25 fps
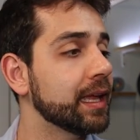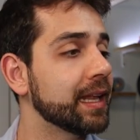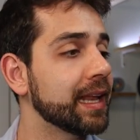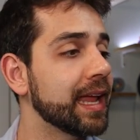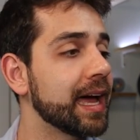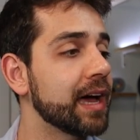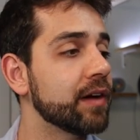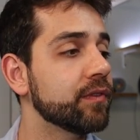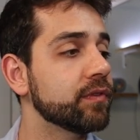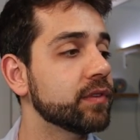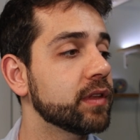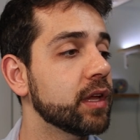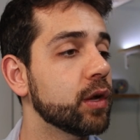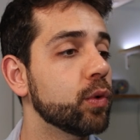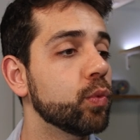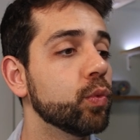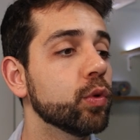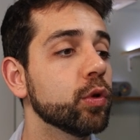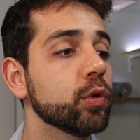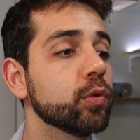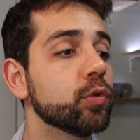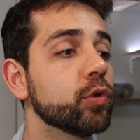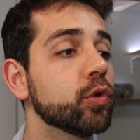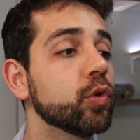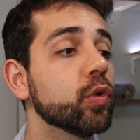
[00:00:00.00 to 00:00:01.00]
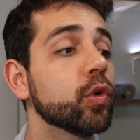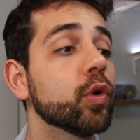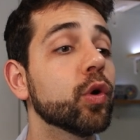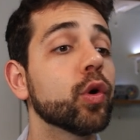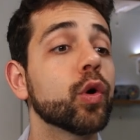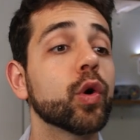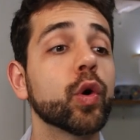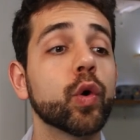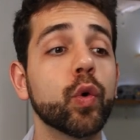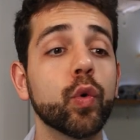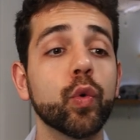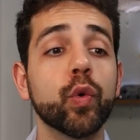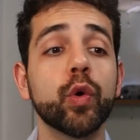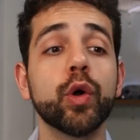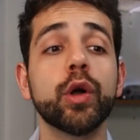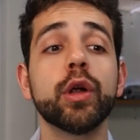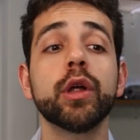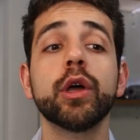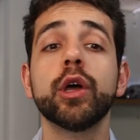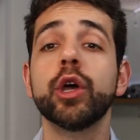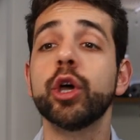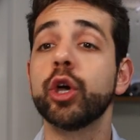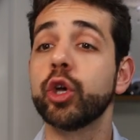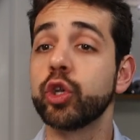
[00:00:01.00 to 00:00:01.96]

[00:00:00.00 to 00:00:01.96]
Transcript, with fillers: and after we'll do cur